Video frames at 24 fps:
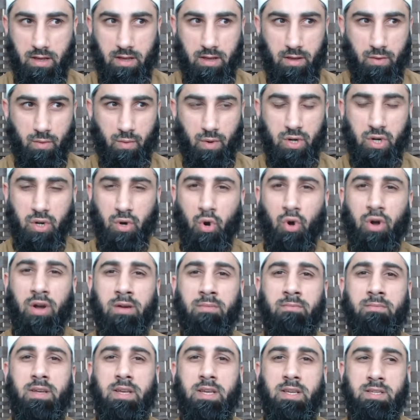What
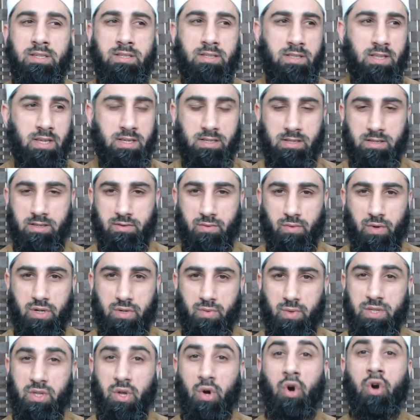hukam is this? What
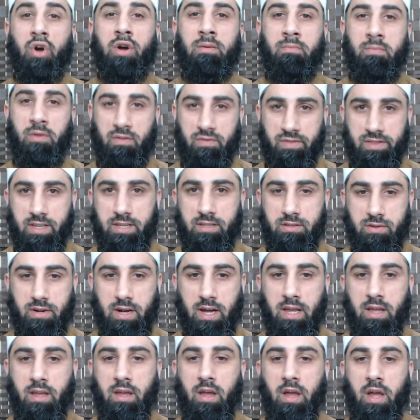was the hukam of this,
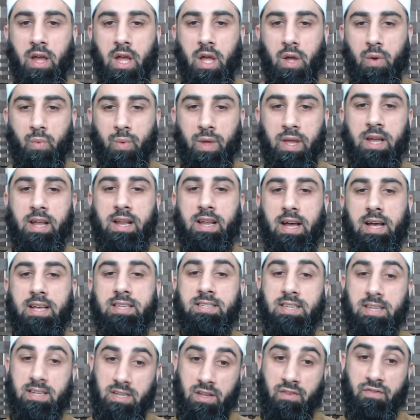right? We can ask
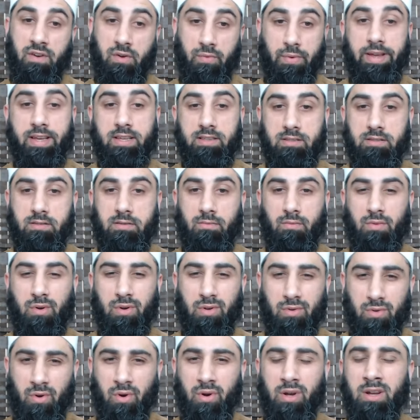in different ways, but
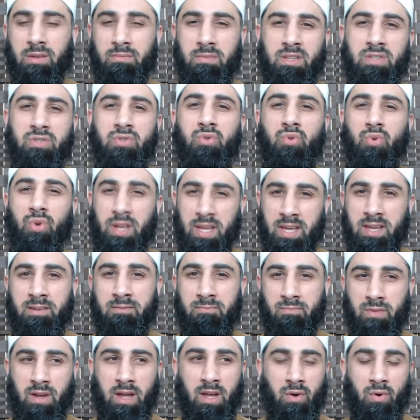hukam means ruling.
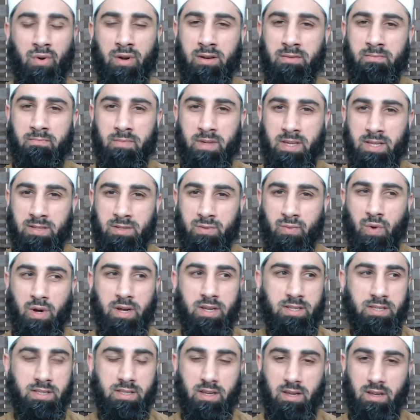Like hukam means what
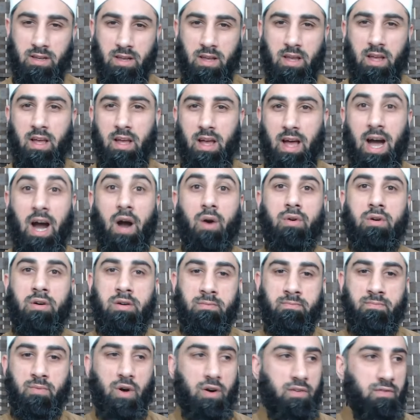is the
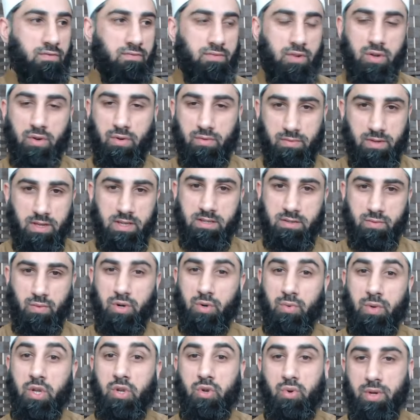outcome of you know this? What do
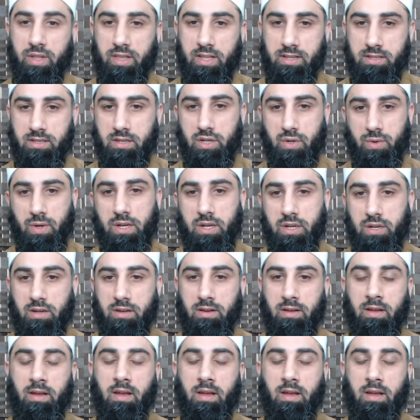we do in this situation?